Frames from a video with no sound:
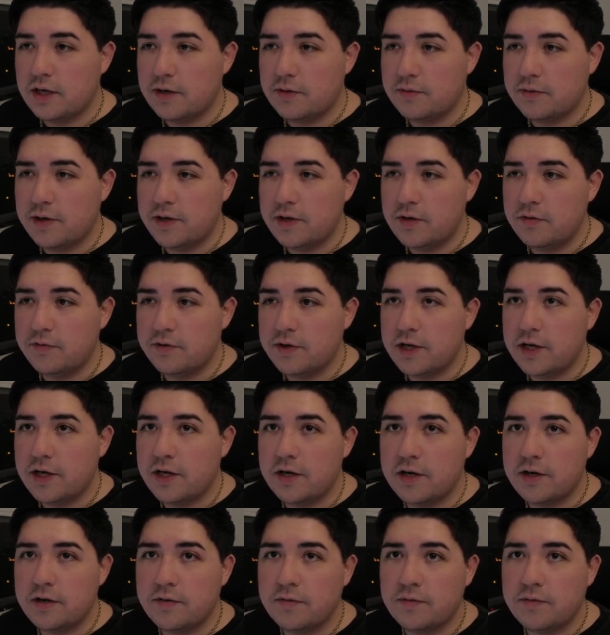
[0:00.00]
Right over
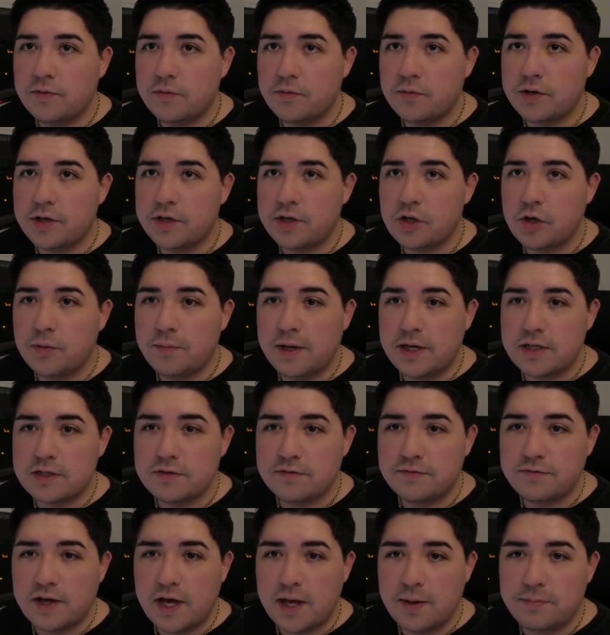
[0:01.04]
here, we're going to go back
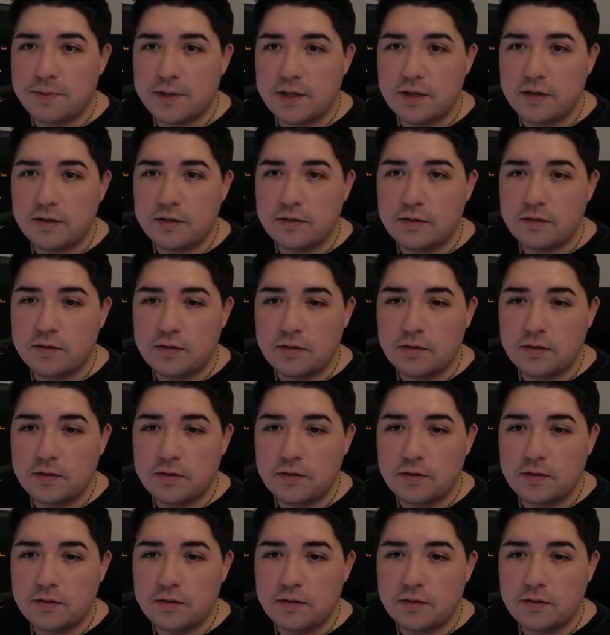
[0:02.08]
to VAPI.